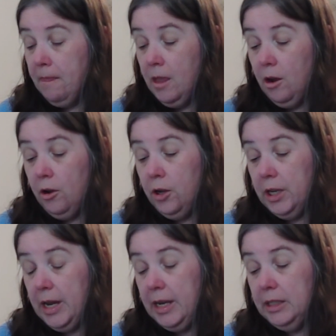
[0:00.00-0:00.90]

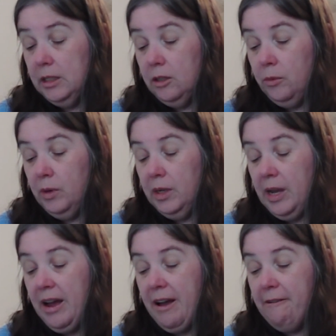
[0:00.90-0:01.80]
Okay, so we
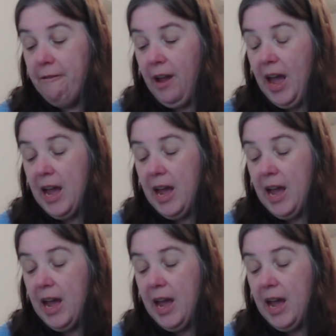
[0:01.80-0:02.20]
have